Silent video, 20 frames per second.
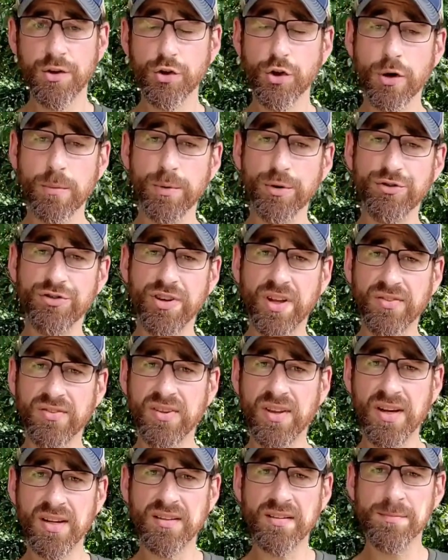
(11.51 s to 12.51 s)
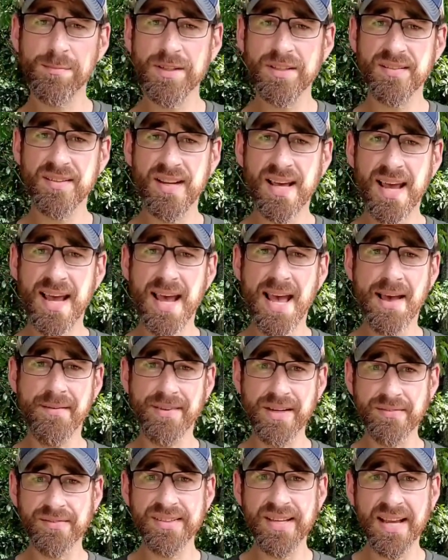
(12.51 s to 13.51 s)
Gerber just sent it to me today. I
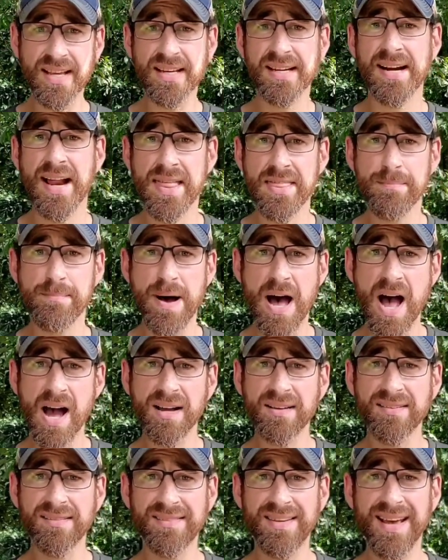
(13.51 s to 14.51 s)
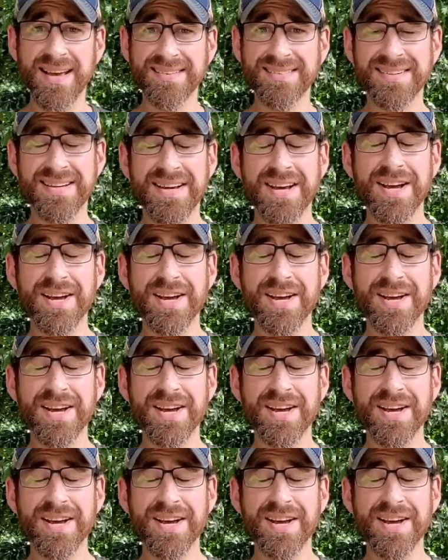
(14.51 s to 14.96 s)
haven't even taken it out of the box yet,